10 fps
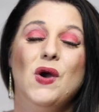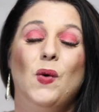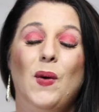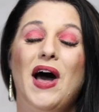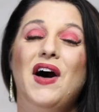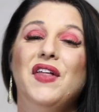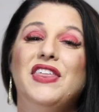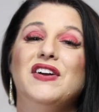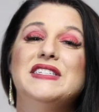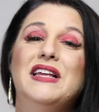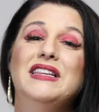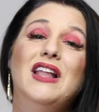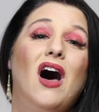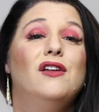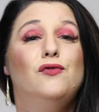Well, there is a
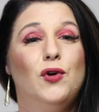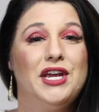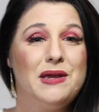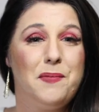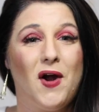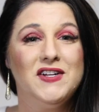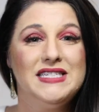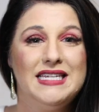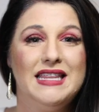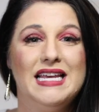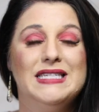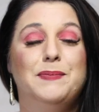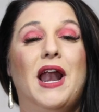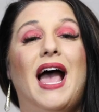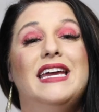lot of working parts to this,
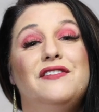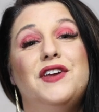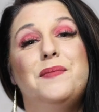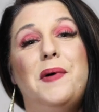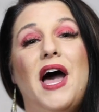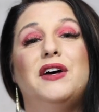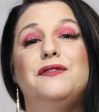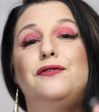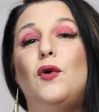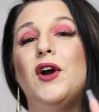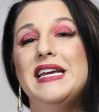but I have compiled 4